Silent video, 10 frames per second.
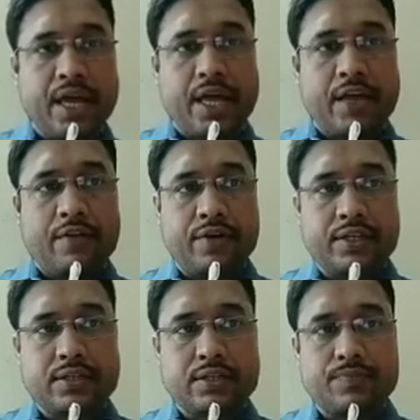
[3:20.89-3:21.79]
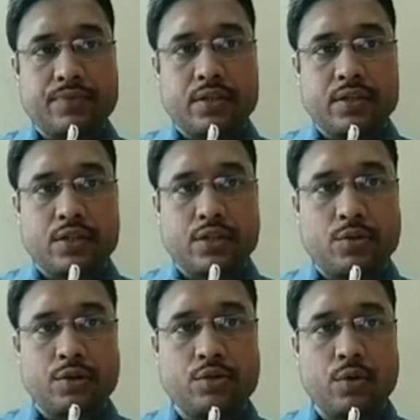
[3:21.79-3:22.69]
First you
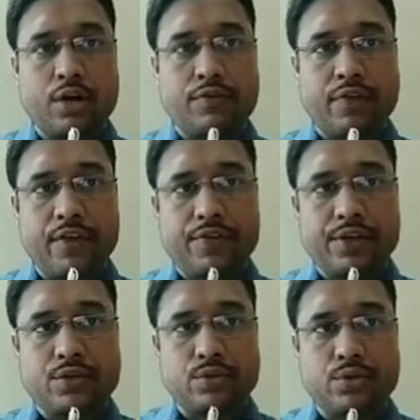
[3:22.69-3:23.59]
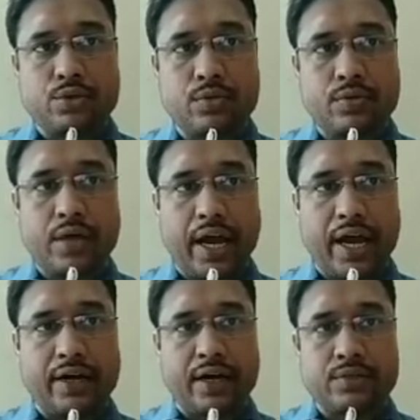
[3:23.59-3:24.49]
will do what? 5 into 2,
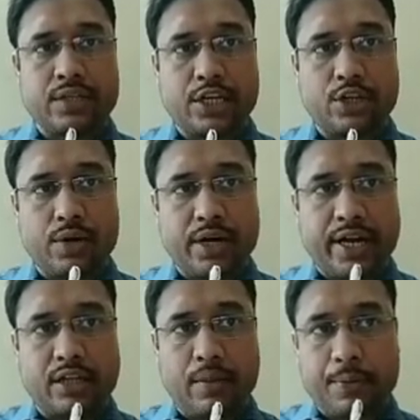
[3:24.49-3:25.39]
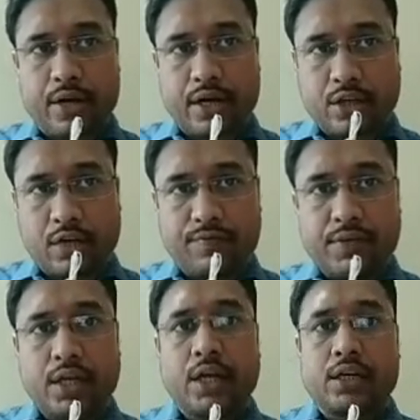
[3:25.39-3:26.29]
and downside you will write the product of
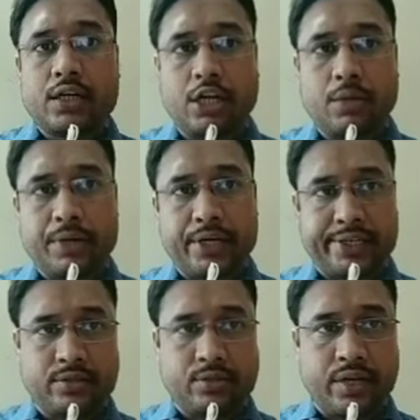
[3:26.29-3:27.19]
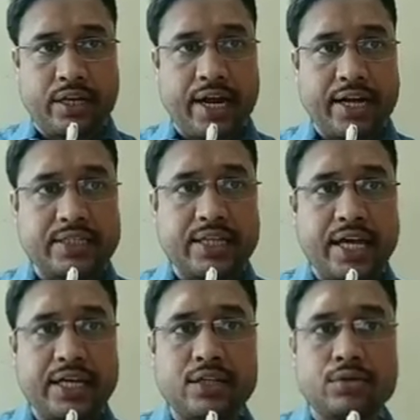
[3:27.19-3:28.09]
denominators. So that is 9
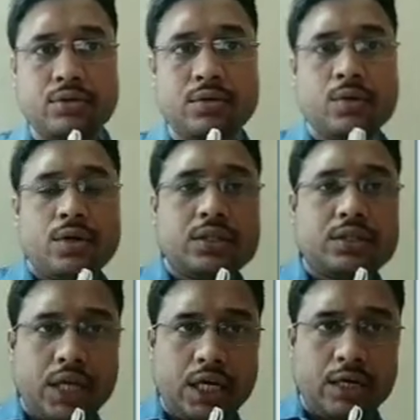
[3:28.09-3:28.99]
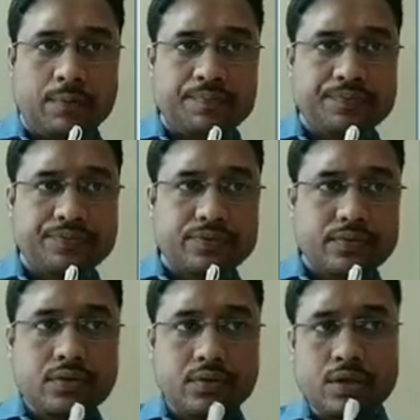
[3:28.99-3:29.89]
into 3.
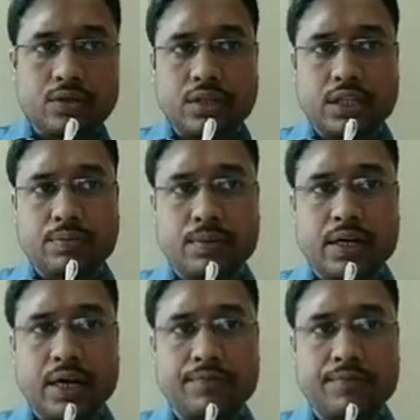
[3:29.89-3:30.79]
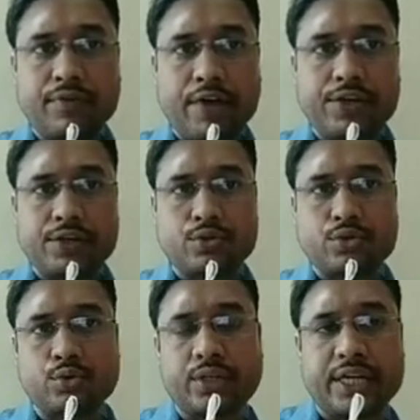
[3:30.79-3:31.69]
So this will come 5 into
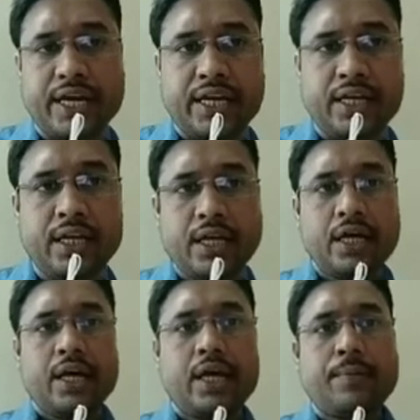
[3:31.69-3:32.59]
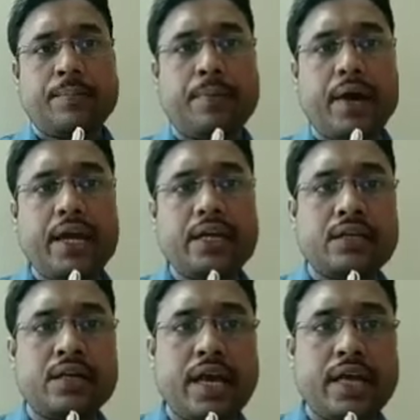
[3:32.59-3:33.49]
2, 10, by
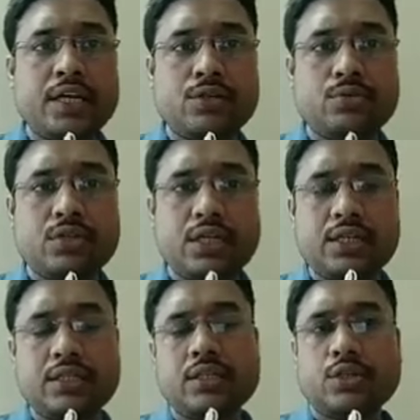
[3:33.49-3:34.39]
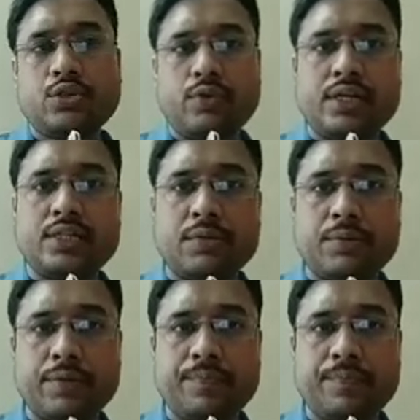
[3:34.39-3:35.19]
9 into 3 is 27.